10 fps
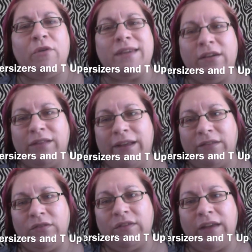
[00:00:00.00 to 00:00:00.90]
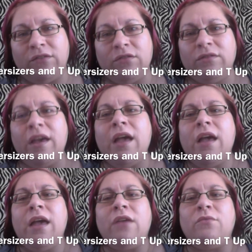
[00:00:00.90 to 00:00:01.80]
Kegel exercisers,
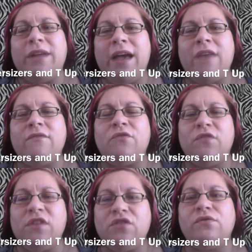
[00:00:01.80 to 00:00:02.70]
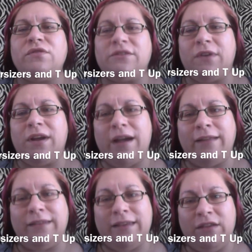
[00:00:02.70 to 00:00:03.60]
and we have a few different
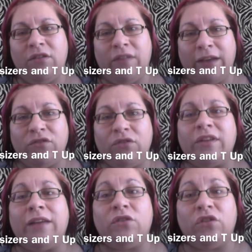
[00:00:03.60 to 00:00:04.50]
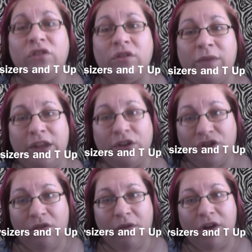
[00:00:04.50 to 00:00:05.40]
kinds of Kegel exercisers that we can
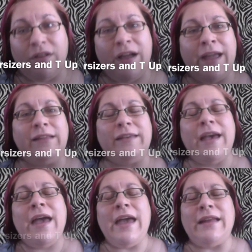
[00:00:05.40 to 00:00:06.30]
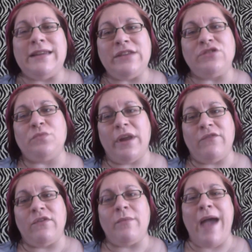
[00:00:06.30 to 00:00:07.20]
show our clients, and each one
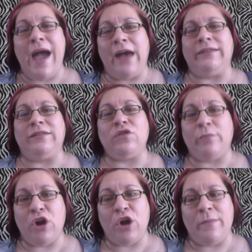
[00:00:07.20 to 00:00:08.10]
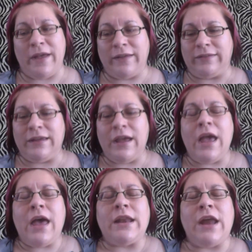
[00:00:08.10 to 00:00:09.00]
of them has their purpose.
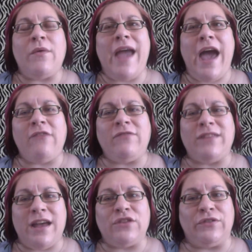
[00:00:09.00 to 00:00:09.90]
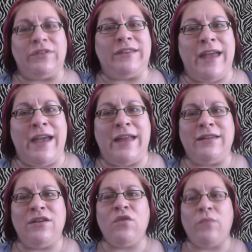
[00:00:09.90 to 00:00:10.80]
Now we have to
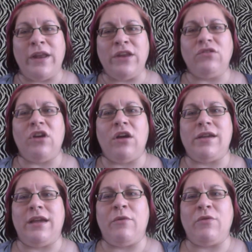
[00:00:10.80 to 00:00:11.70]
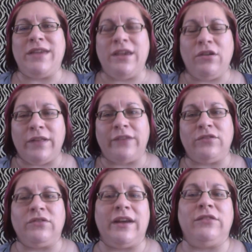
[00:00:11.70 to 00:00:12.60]
understand when you're talking about Kegel
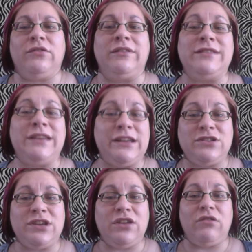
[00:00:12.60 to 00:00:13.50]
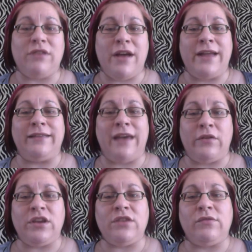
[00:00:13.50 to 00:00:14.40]
exercisers and teaching your clients
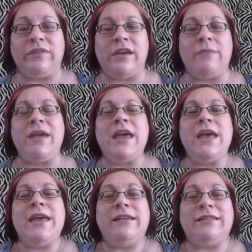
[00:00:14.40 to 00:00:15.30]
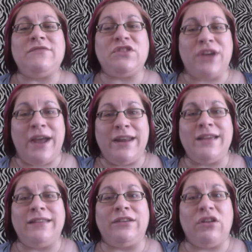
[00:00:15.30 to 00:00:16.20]
how to use them is the vagina
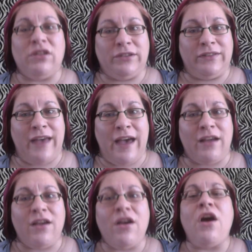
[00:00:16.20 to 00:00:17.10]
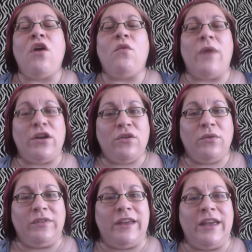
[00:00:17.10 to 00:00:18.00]
is a cul-de-sac. What
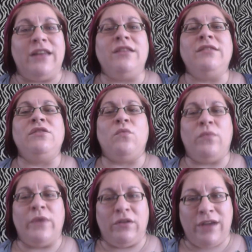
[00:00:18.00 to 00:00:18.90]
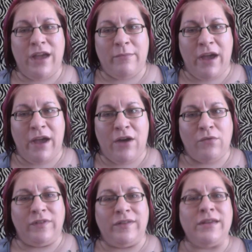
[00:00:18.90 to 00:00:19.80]
goes in will come out.